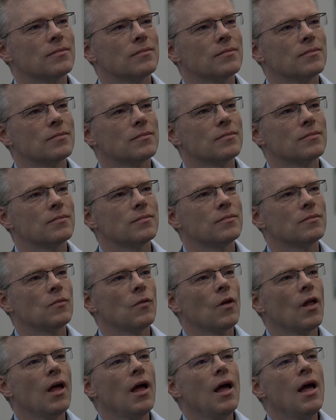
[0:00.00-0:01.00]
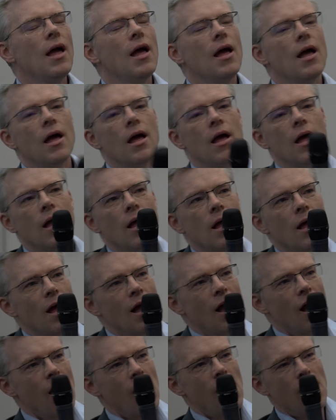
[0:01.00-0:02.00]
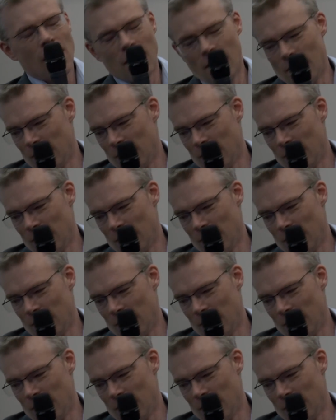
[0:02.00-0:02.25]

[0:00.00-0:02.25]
a double check? Have we got